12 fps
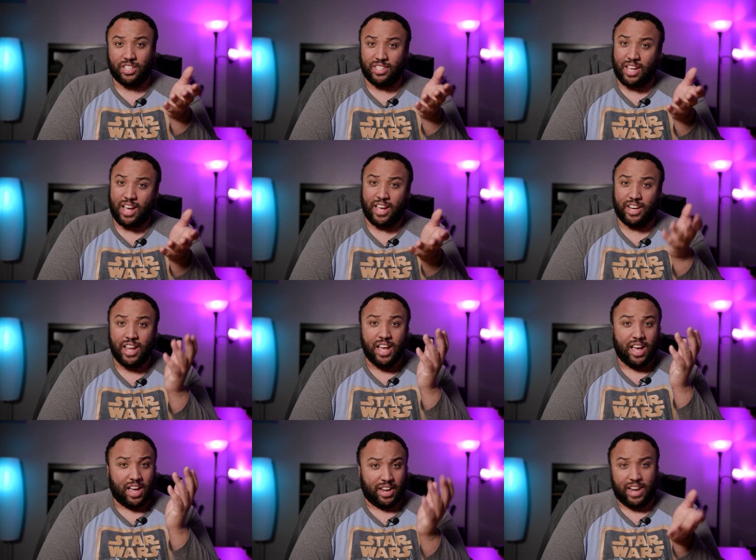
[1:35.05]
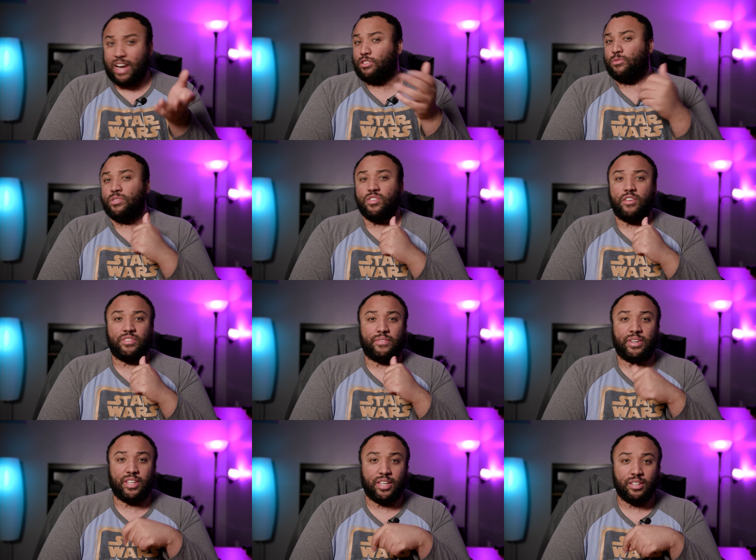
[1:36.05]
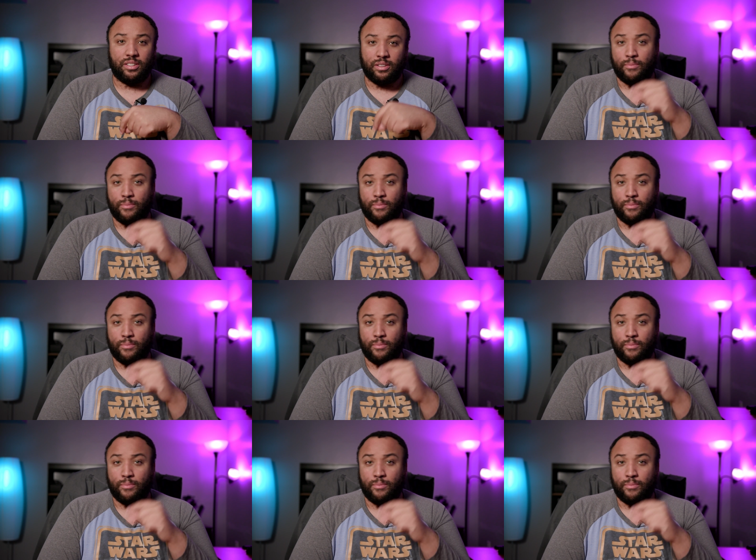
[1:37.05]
Design announced Resolve 17,